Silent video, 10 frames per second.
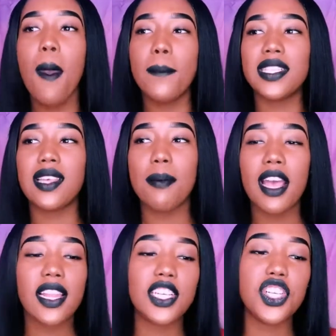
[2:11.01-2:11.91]
But
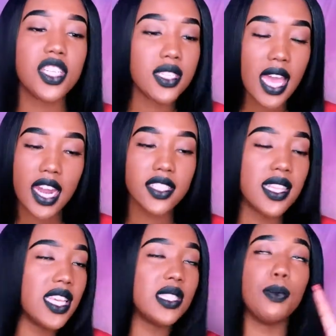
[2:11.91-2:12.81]
somehow like she just got
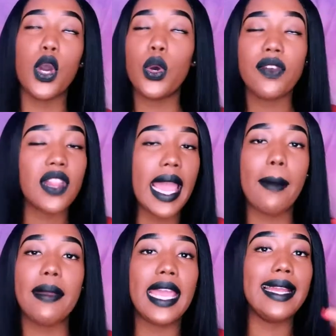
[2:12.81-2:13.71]
into this mode of
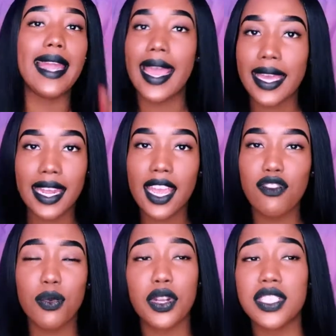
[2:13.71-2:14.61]
like being
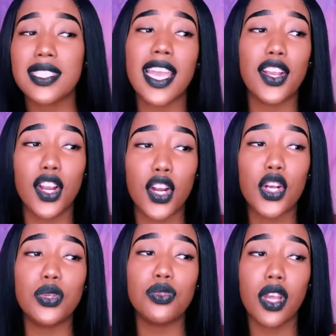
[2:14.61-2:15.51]
negative, and we were just like,
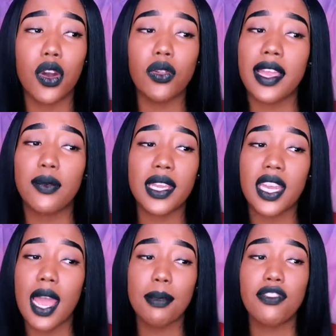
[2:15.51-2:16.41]
girl, no, like we
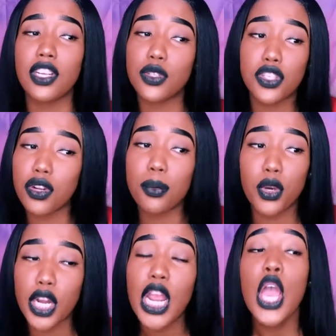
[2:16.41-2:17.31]
cannot be friends with you no
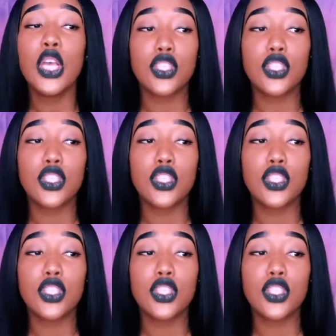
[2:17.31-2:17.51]
more.